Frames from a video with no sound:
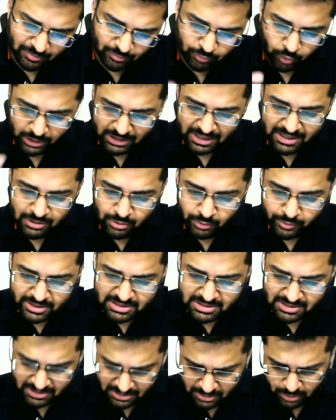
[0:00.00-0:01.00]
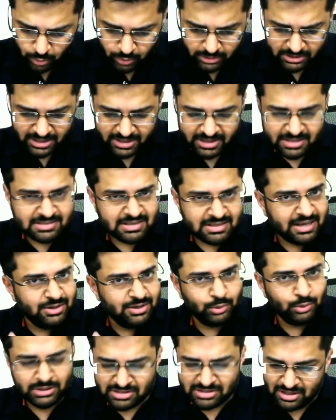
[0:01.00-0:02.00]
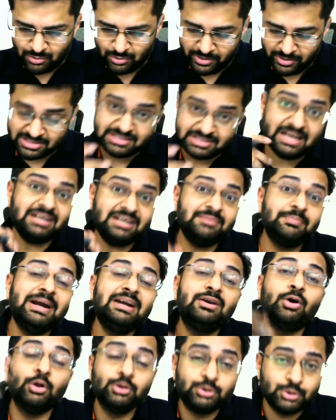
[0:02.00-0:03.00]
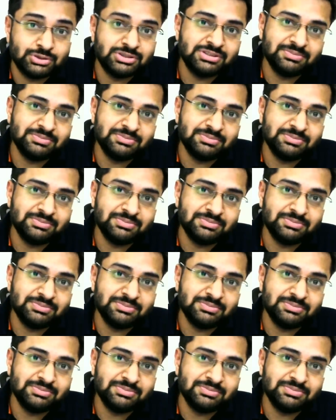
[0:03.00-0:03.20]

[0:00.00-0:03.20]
what i know is the good thing is i know the sequence that might also